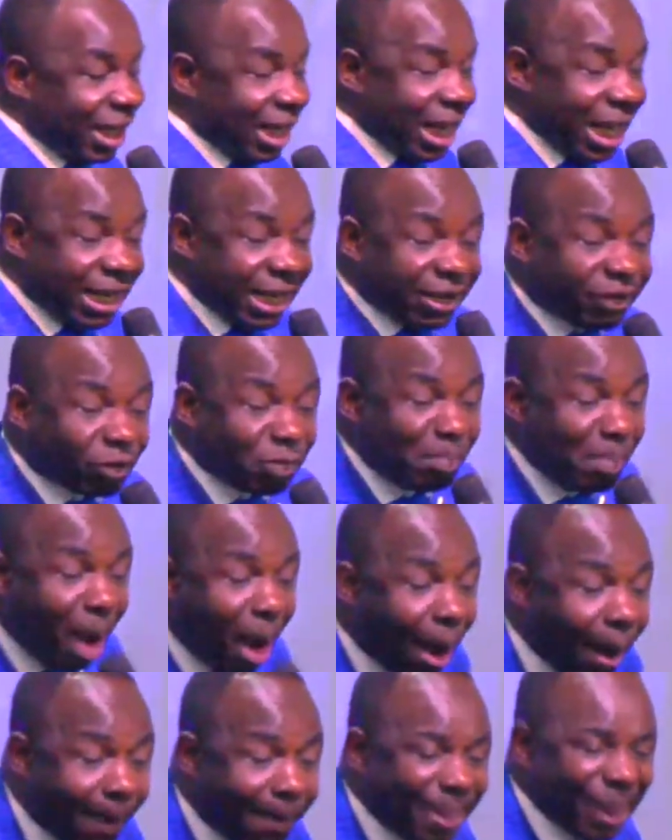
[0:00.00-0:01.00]
it is
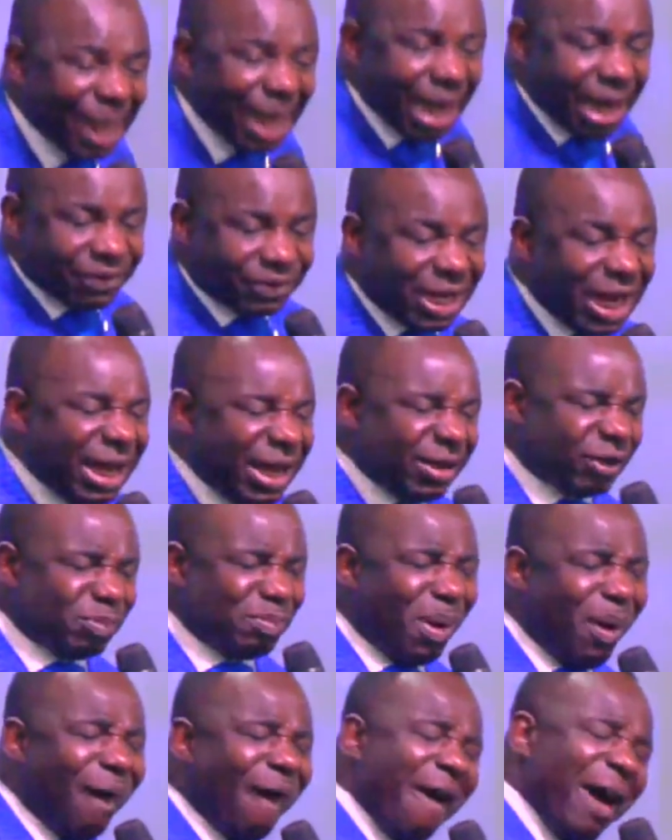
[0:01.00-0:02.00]
more blessed. It is
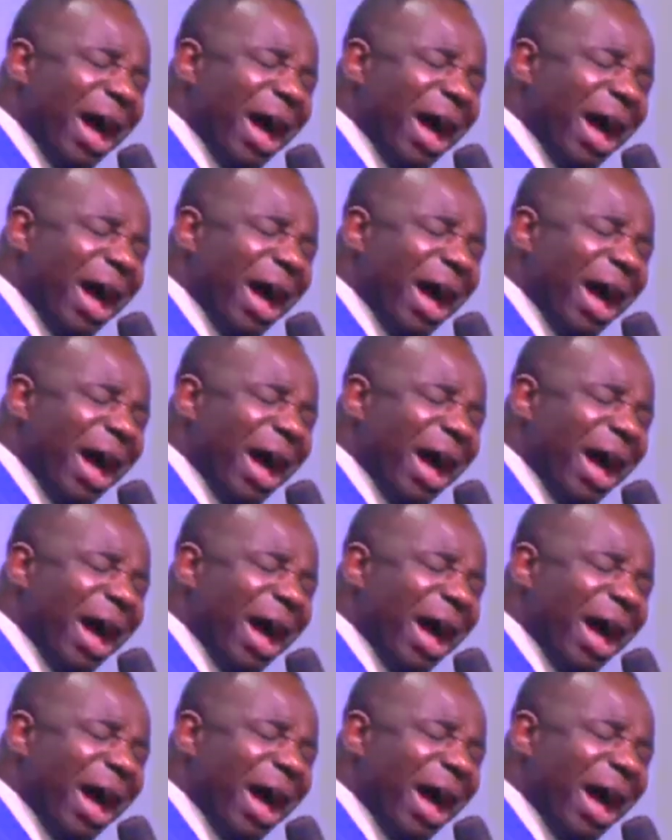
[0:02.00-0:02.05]
more